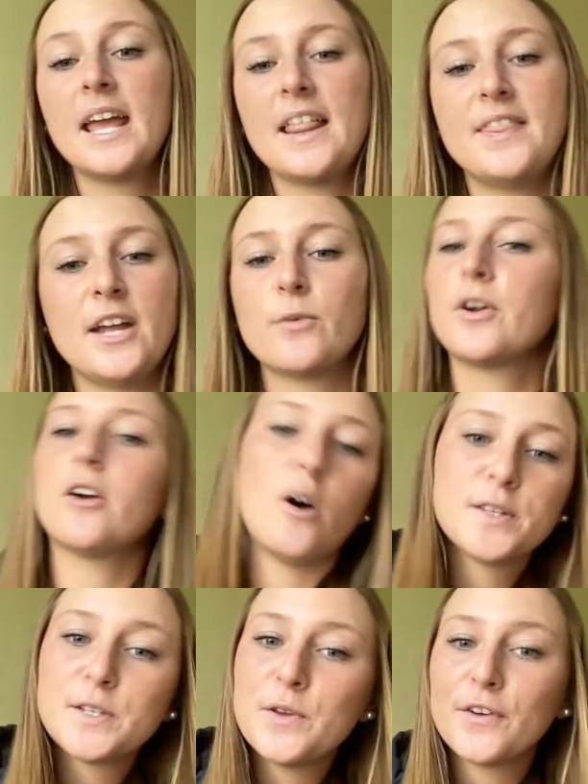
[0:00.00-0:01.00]
They were
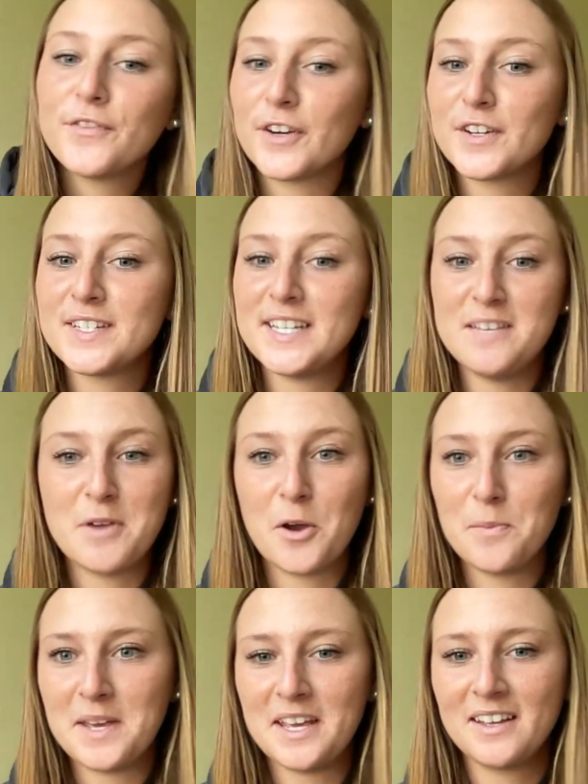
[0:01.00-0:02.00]
also the first to email
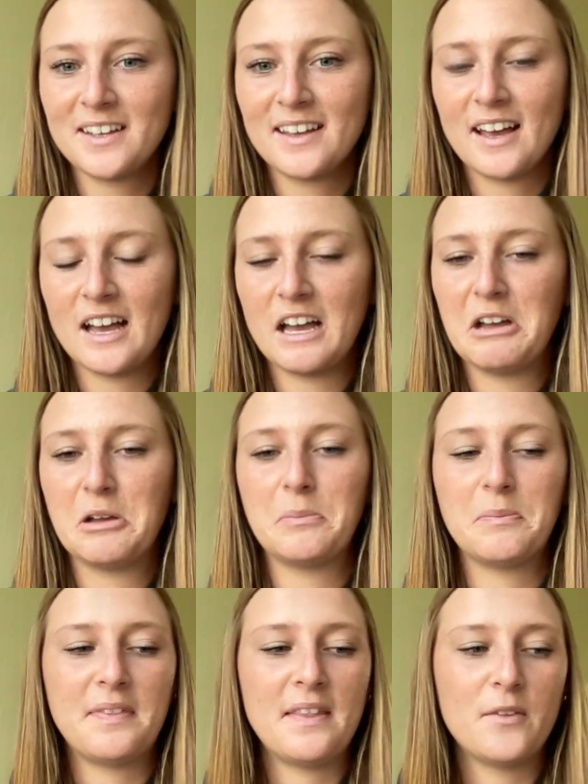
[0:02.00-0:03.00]
me
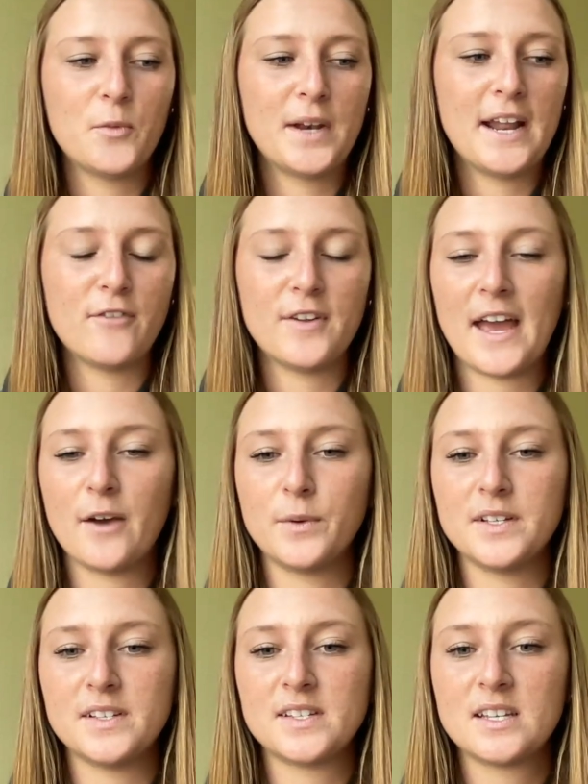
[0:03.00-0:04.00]
whenever that
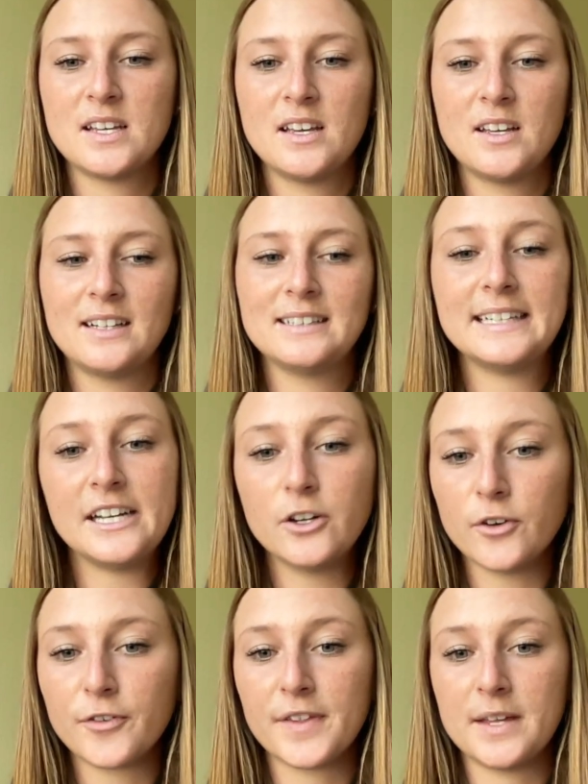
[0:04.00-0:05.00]
was
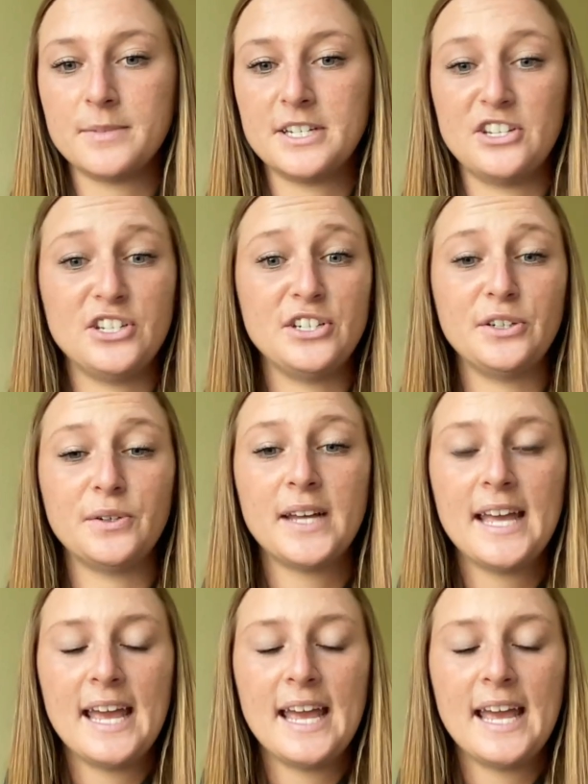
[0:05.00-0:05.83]
legal for them to do.